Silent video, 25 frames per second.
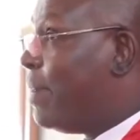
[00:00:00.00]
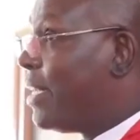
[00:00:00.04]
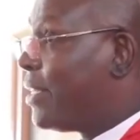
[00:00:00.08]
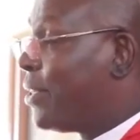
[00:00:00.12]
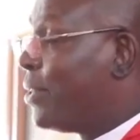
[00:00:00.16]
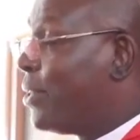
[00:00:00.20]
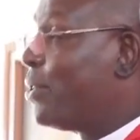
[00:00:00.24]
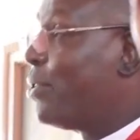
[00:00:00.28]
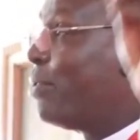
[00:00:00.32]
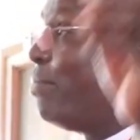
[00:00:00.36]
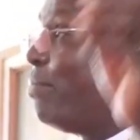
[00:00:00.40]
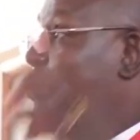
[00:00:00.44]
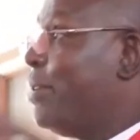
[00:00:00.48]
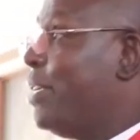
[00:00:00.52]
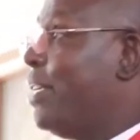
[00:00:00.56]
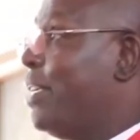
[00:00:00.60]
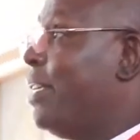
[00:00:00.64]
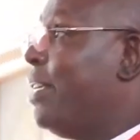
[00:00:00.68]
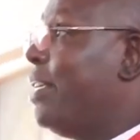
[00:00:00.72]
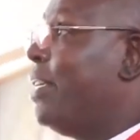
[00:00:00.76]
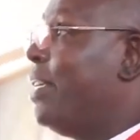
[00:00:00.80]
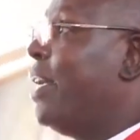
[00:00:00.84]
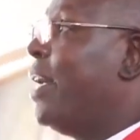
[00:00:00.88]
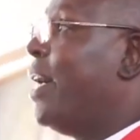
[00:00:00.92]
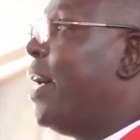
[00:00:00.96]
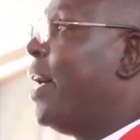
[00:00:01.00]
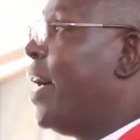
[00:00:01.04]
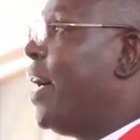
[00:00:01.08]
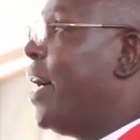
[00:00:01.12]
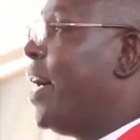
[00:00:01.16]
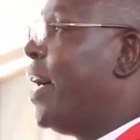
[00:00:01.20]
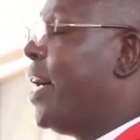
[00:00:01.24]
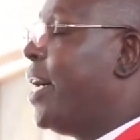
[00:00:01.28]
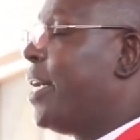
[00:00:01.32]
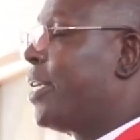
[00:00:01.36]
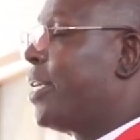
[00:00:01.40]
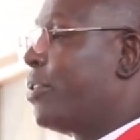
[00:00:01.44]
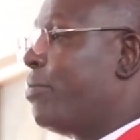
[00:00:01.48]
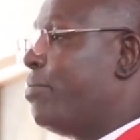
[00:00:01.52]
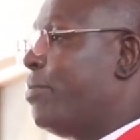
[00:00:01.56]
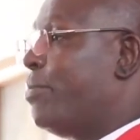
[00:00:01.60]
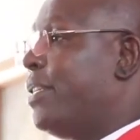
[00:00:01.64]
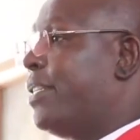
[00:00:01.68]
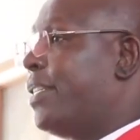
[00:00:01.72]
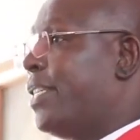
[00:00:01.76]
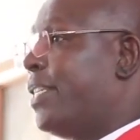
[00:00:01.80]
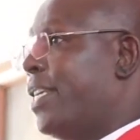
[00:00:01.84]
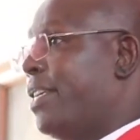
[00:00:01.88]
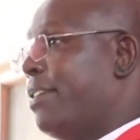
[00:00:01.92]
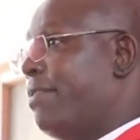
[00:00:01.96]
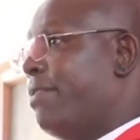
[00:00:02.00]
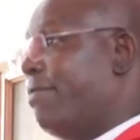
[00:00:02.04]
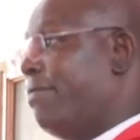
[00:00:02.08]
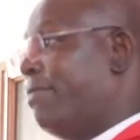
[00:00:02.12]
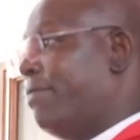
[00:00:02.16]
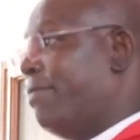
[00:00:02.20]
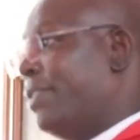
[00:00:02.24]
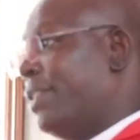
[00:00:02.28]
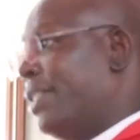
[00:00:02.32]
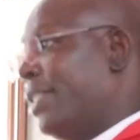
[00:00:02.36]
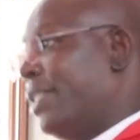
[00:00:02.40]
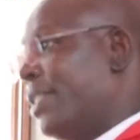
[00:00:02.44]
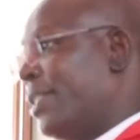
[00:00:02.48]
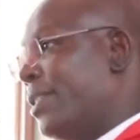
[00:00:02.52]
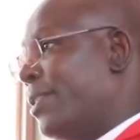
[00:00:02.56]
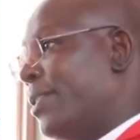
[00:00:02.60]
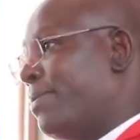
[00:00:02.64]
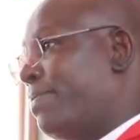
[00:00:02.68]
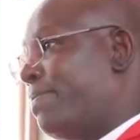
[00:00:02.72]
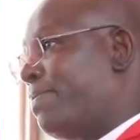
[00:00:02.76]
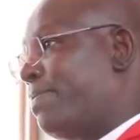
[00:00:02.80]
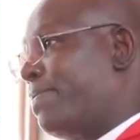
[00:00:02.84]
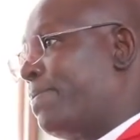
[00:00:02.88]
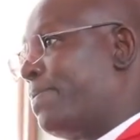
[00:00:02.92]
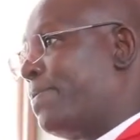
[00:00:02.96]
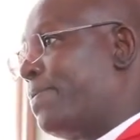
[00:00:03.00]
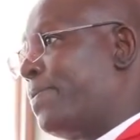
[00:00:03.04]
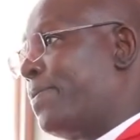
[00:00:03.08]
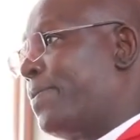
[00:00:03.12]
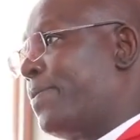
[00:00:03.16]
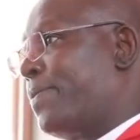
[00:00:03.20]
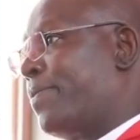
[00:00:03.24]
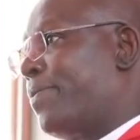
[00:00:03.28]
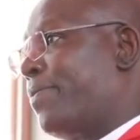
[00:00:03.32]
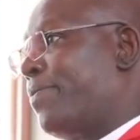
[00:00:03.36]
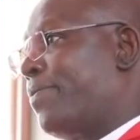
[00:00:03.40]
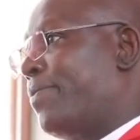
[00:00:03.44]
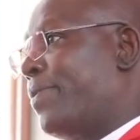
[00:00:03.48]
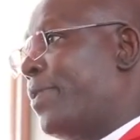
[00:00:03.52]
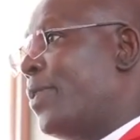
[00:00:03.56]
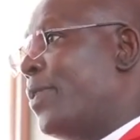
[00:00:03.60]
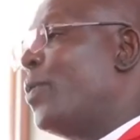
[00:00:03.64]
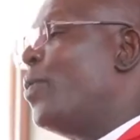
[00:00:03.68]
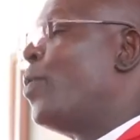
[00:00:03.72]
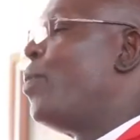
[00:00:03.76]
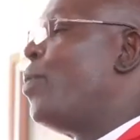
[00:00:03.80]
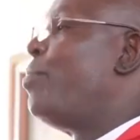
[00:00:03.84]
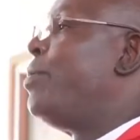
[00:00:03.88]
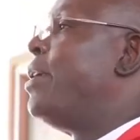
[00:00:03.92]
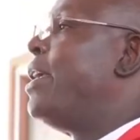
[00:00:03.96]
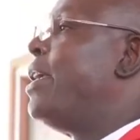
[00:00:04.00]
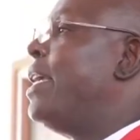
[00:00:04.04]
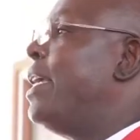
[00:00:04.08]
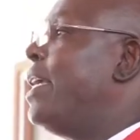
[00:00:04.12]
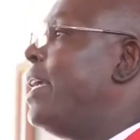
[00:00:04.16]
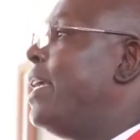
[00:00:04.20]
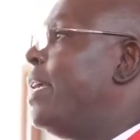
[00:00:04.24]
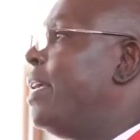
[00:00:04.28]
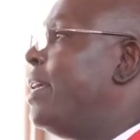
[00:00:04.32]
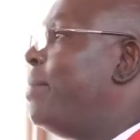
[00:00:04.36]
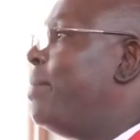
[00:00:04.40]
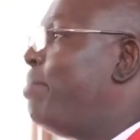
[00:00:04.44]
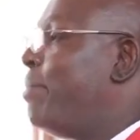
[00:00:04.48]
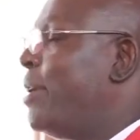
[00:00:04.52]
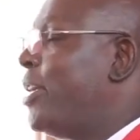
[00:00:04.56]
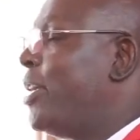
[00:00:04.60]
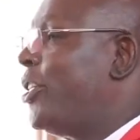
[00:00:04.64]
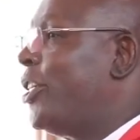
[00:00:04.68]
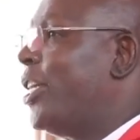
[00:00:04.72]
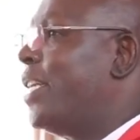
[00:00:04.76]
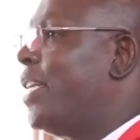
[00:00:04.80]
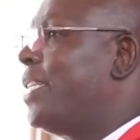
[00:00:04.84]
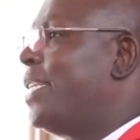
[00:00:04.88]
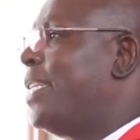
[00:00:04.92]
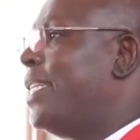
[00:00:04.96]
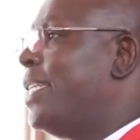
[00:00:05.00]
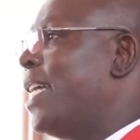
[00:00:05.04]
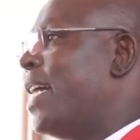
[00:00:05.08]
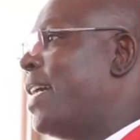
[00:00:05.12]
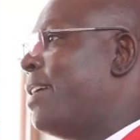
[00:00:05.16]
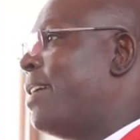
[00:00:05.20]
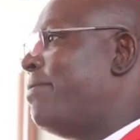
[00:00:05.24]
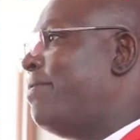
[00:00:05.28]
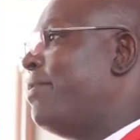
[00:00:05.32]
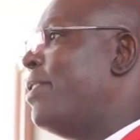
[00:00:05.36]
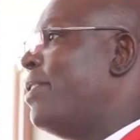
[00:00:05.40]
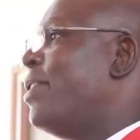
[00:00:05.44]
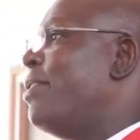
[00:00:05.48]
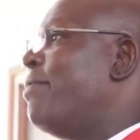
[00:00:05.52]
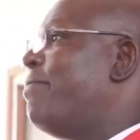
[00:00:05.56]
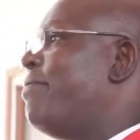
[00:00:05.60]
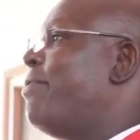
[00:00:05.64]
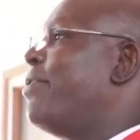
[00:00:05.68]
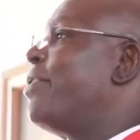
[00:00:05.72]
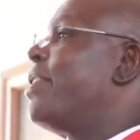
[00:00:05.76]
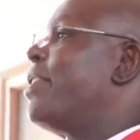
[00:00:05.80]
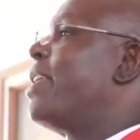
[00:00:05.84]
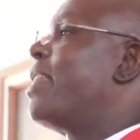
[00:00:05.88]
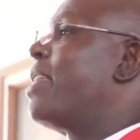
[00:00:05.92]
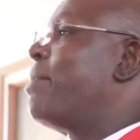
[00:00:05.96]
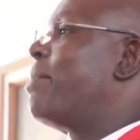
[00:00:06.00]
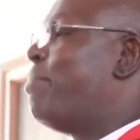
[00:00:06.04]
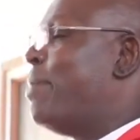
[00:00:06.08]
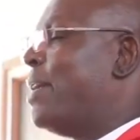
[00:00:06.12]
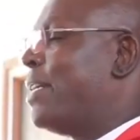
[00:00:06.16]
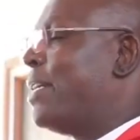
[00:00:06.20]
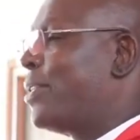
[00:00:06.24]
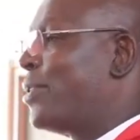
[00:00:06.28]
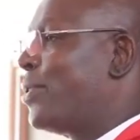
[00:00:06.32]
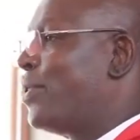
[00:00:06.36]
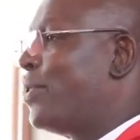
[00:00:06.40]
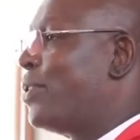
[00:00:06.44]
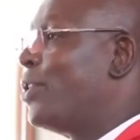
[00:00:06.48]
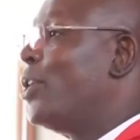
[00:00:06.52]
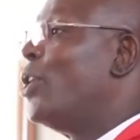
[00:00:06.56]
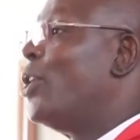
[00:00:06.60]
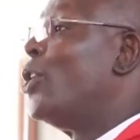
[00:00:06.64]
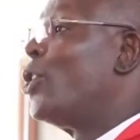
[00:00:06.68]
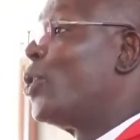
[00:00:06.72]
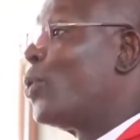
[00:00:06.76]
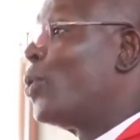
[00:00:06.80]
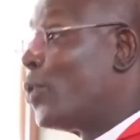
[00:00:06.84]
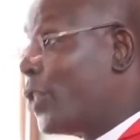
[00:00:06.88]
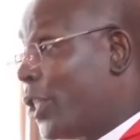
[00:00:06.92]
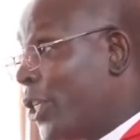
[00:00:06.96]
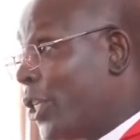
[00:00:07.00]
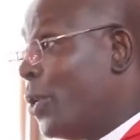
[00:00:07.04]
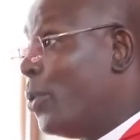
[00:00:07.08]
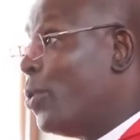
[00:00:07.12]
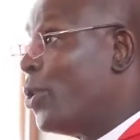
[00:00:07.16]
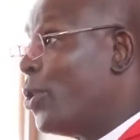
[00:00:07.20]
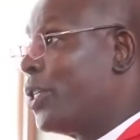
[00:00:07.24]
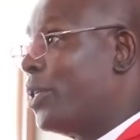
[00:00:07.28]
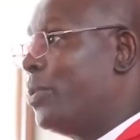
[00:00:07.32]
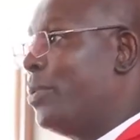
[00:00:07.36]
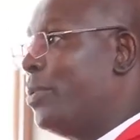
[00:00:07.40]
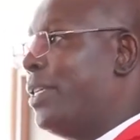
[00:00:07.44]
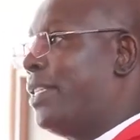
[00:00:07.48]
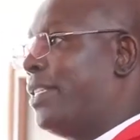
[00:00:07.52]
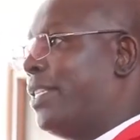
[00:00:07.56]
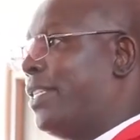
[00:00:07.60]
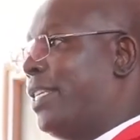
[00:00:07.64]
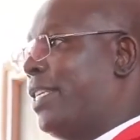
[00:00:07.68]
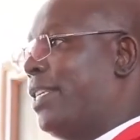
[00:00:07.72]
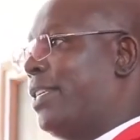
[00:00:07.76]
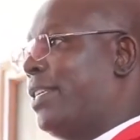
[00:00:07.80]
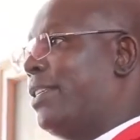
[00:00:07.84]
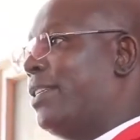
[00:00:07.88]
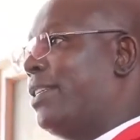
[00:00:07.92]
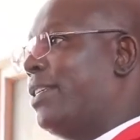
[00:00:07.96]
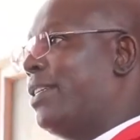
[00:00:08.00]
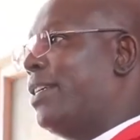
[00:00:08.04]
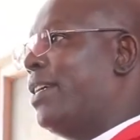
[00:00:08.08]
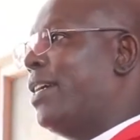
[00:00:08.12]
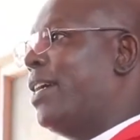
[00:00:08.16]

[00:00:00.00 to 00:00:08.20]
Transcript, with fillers: person to be, uh, to be saved. We'll be patient enough for the other person to see what we see.